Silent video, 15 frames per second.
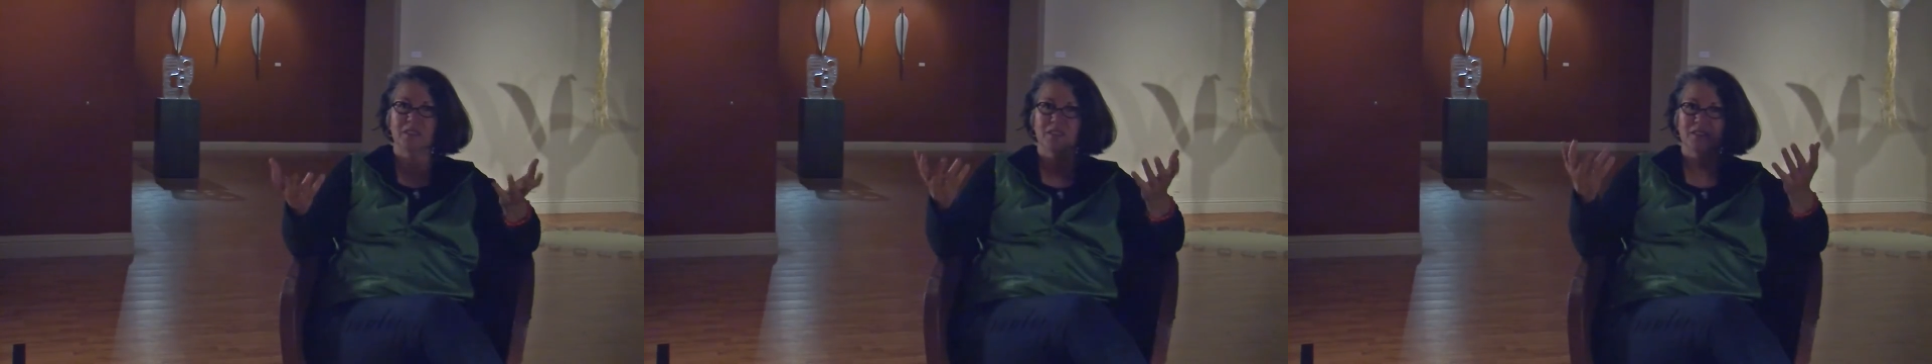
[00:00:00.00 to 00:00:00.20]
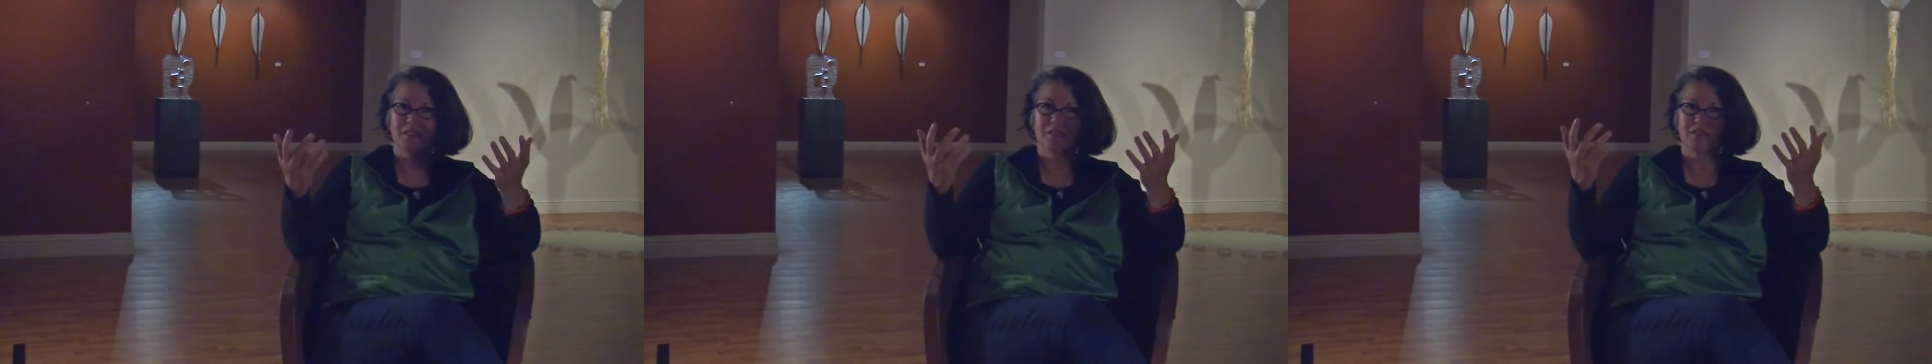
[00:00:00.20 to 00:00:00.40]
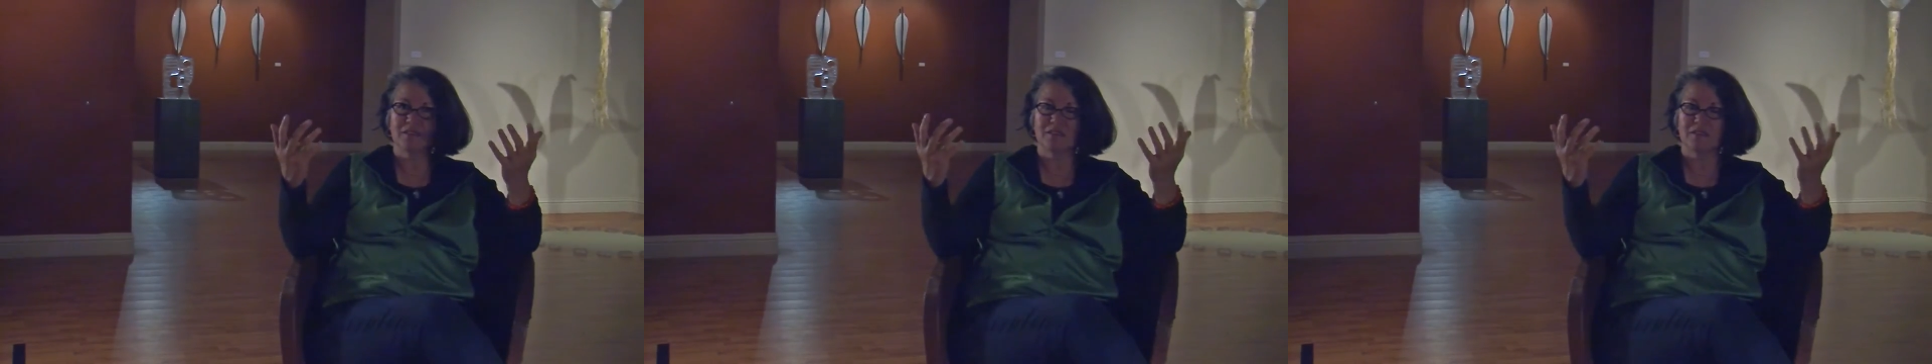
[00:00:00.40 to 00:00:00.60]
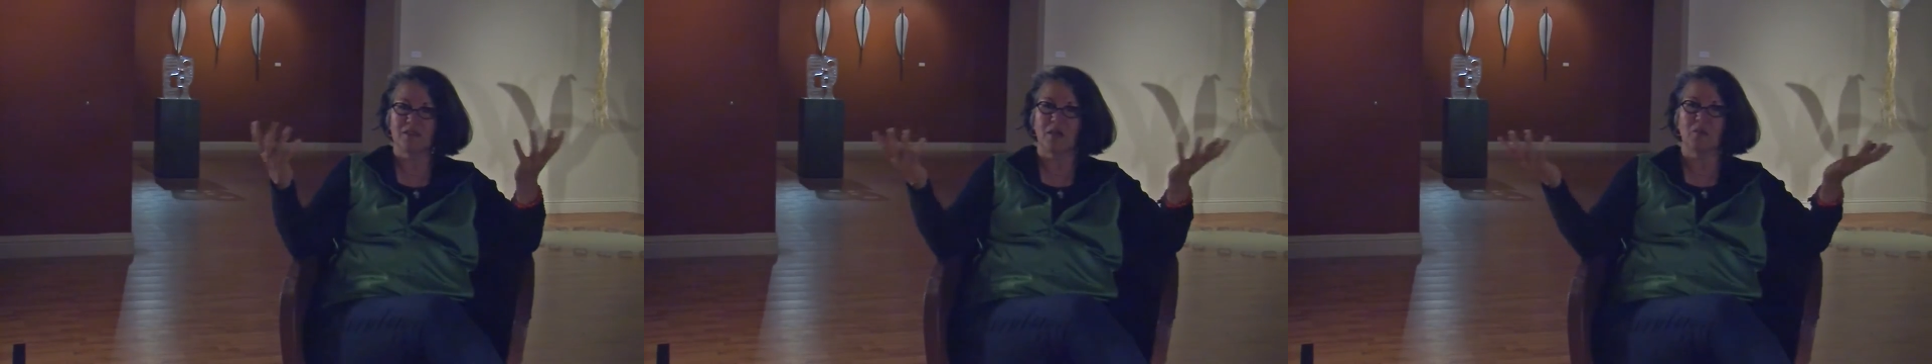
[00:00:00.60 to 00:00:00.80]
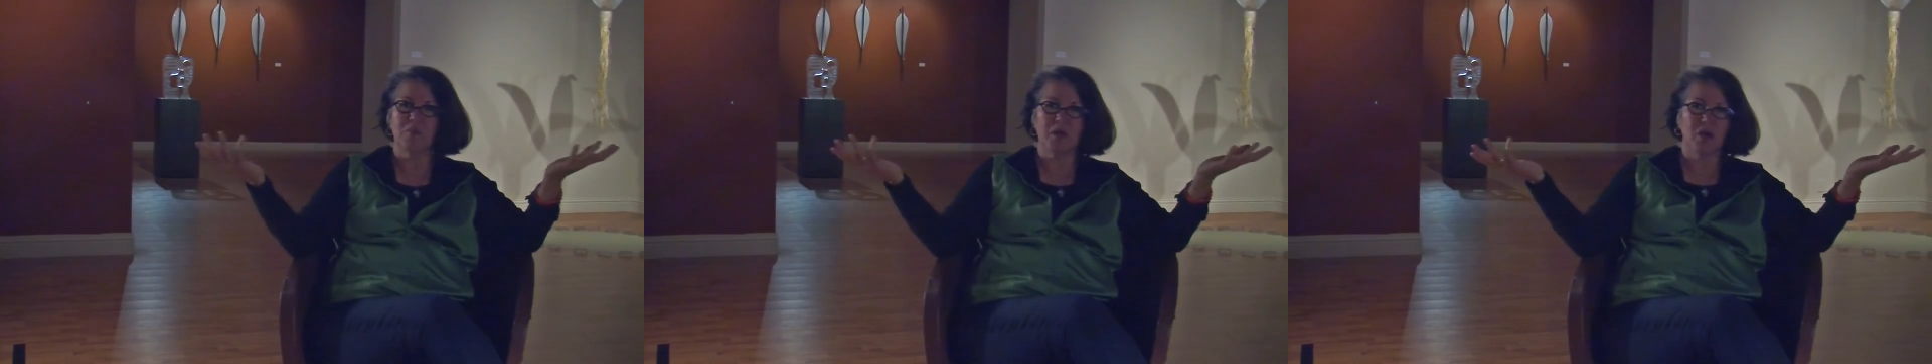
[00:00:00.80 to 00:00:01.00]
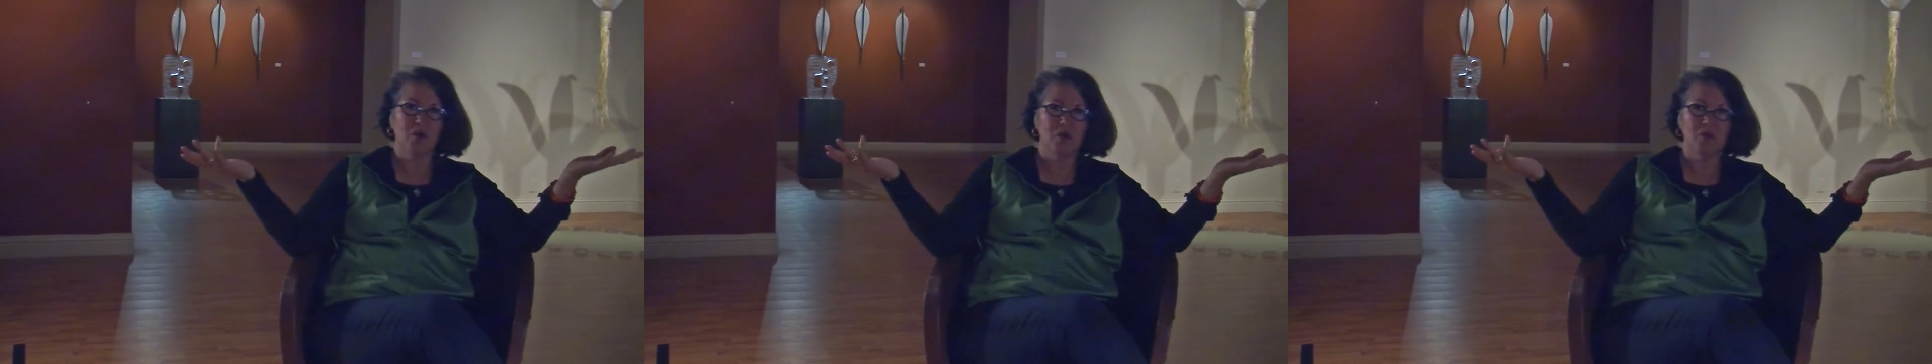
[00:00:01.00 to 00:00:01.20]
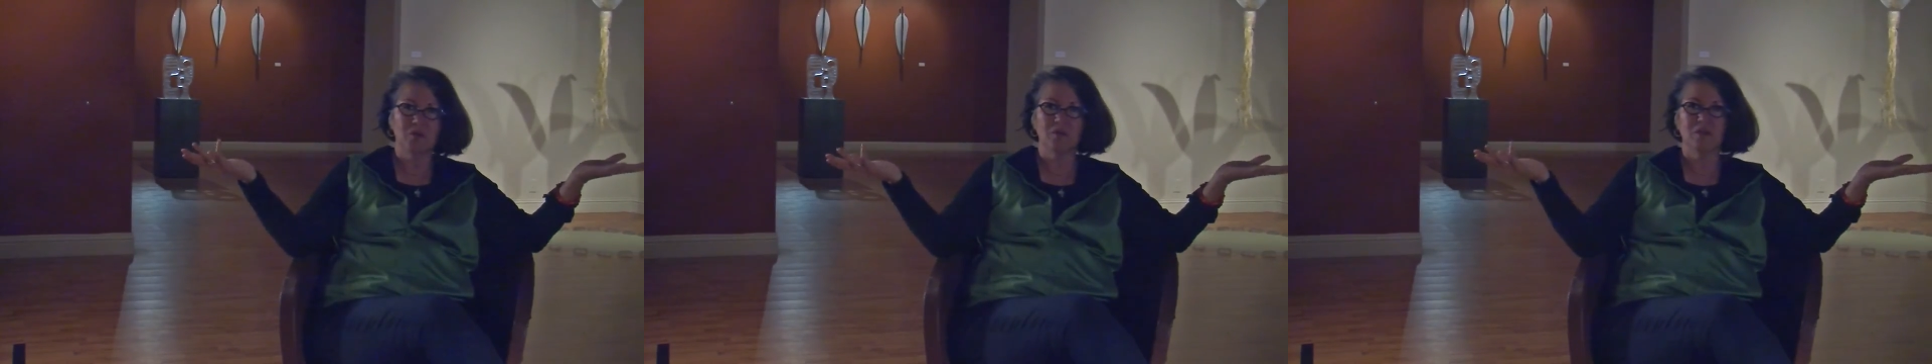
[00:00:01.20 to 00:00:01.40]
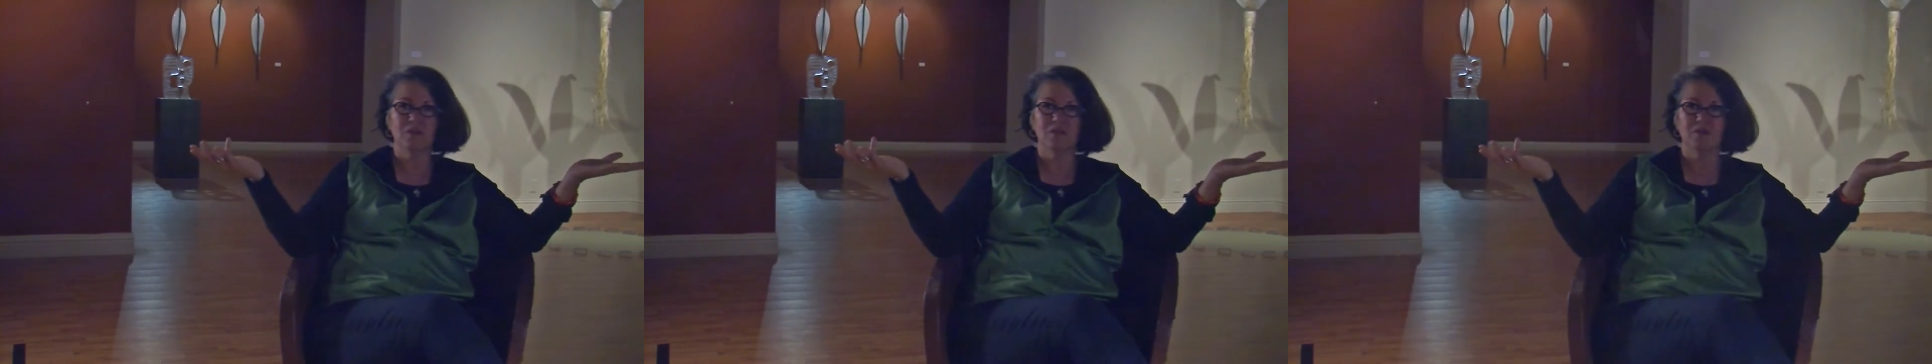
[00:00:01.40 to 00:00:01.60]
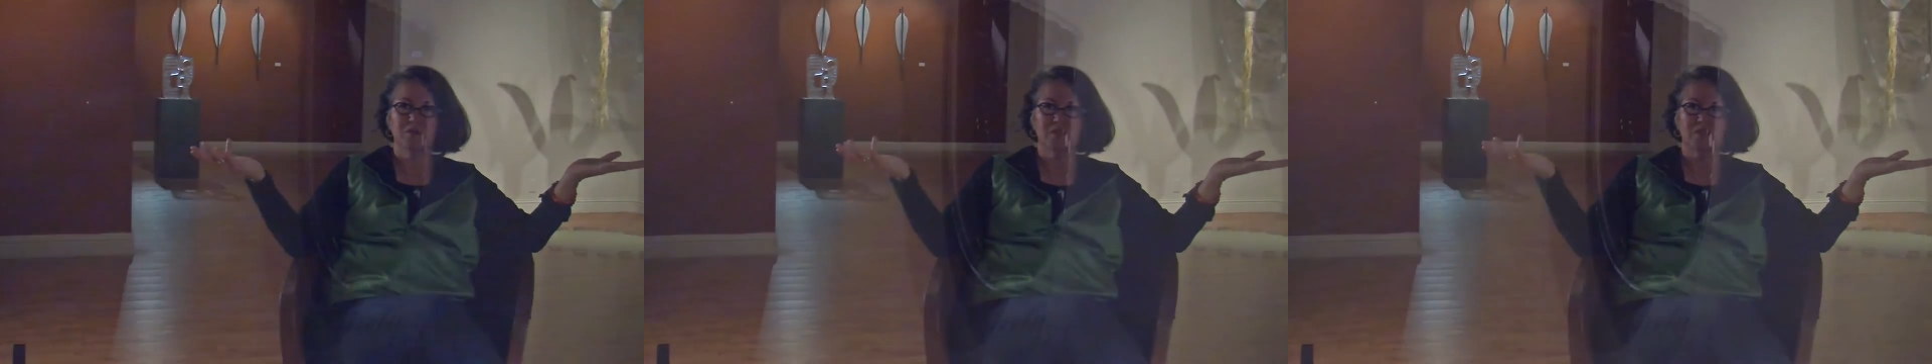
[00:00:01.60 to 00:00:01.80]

because my whole world